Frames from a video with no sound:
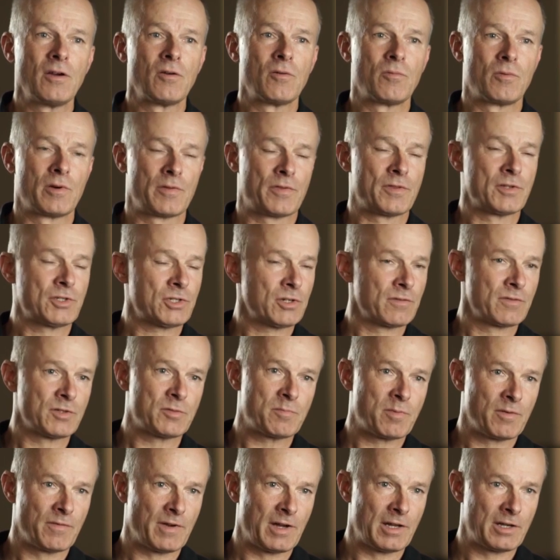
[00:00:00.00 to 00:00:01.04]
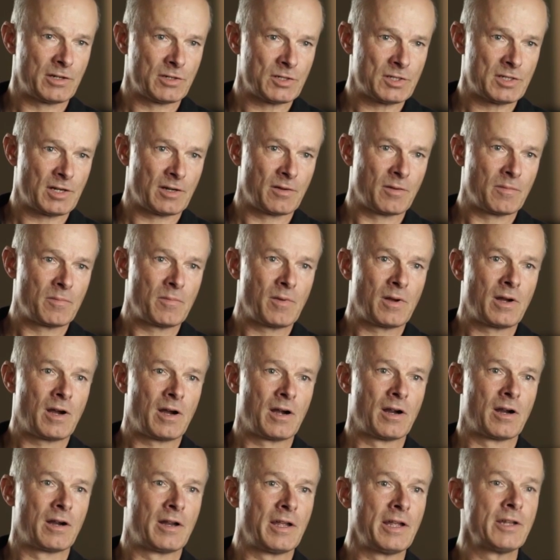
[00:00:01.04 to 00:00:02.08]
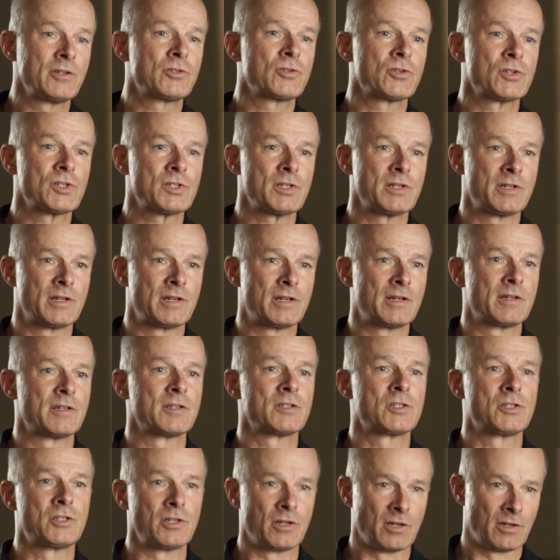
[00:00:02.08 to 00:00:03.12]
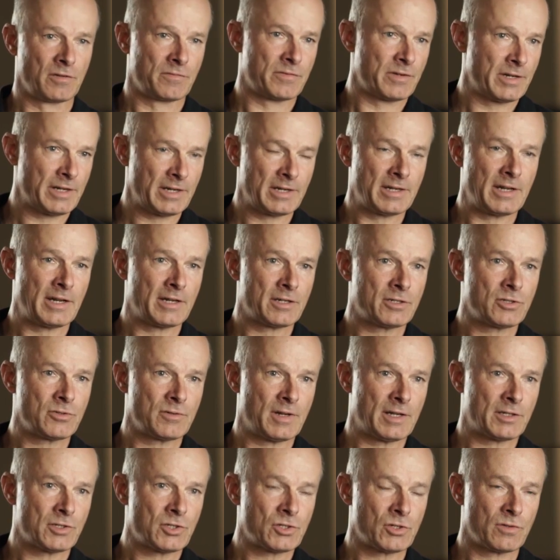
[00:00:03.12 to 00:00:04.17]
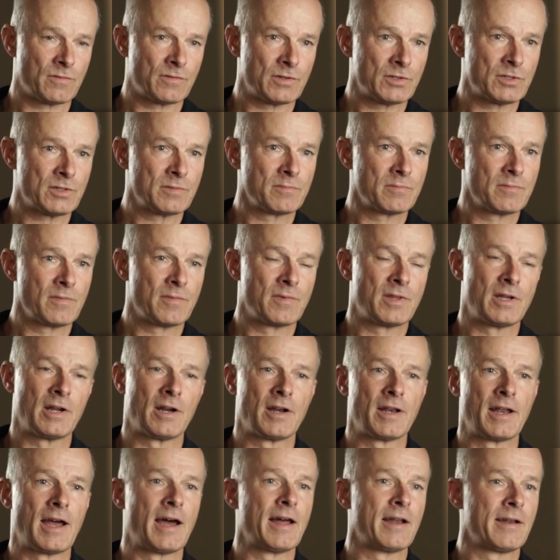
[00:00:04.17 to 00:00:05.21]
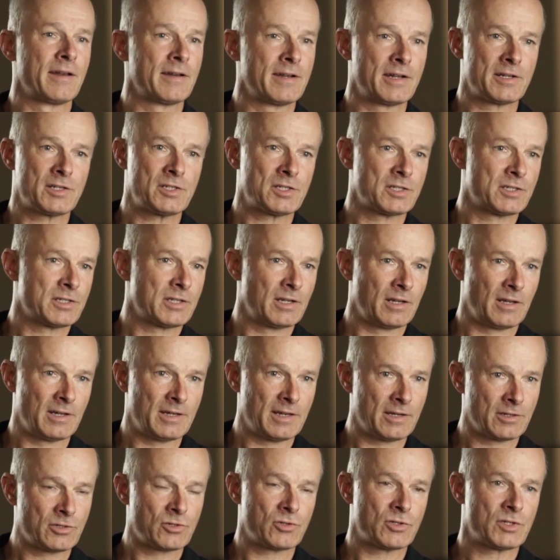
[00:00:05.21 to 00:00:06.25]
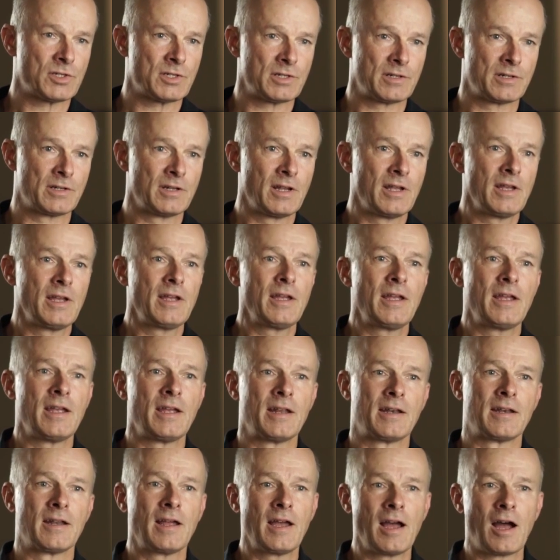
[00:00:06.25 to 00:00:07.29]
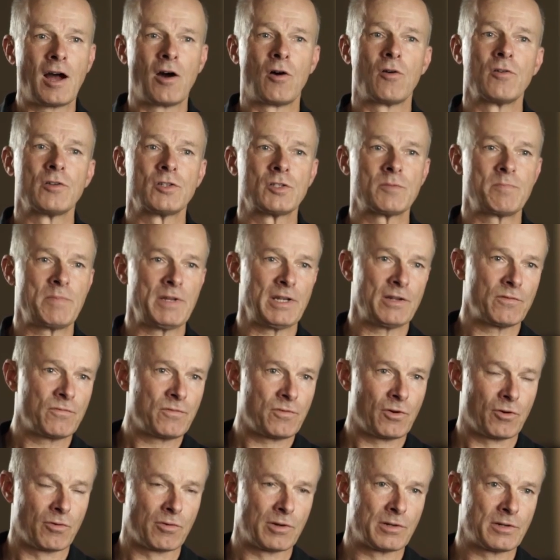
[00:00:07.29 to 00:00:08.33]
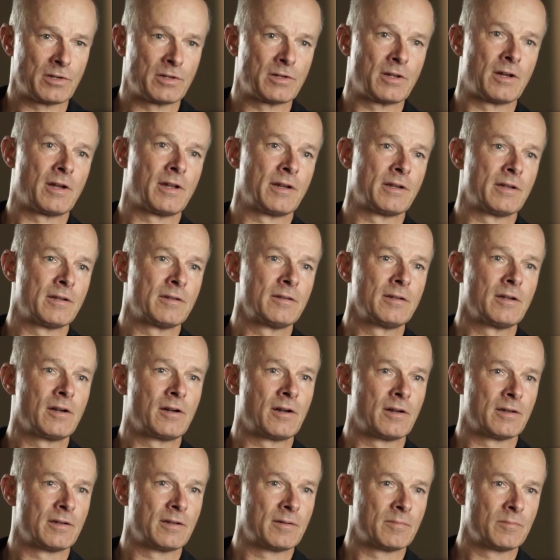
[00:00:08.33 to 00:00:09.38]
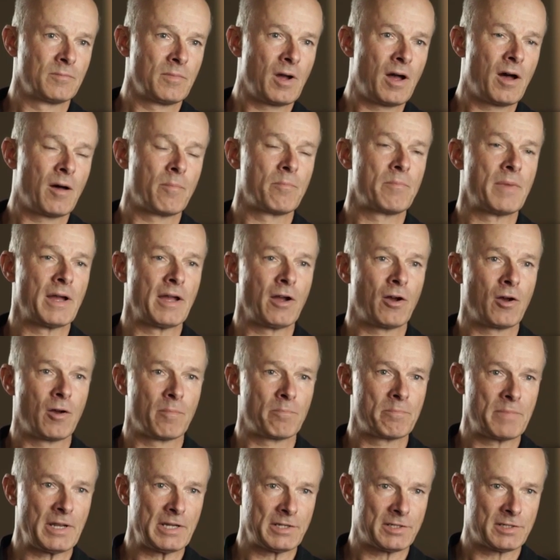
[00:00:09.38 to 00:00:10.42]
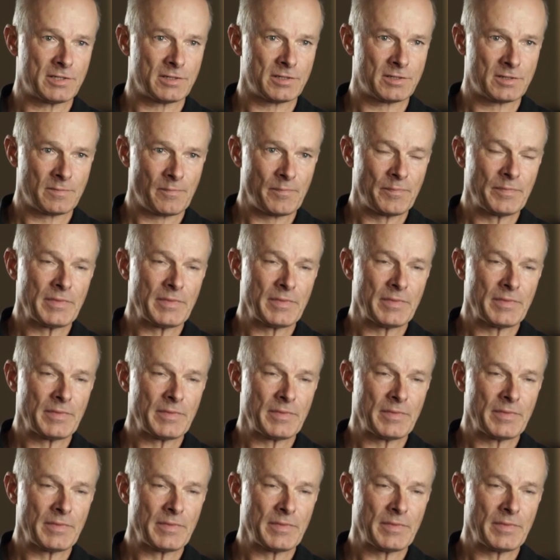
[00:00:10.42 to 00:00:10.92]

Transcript: what the service providers are, are interested in is delivering an end to end service. They are not necessarily interested in how it's being forwarded on a, on a hop by hop basis.